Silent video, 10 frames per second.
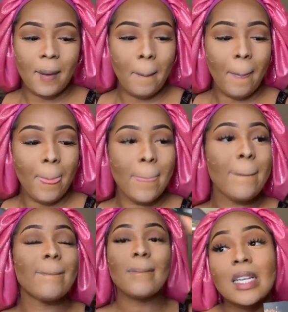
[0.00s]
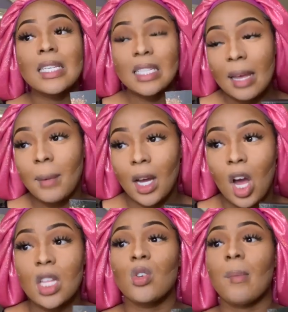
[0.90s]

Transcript: I set my contour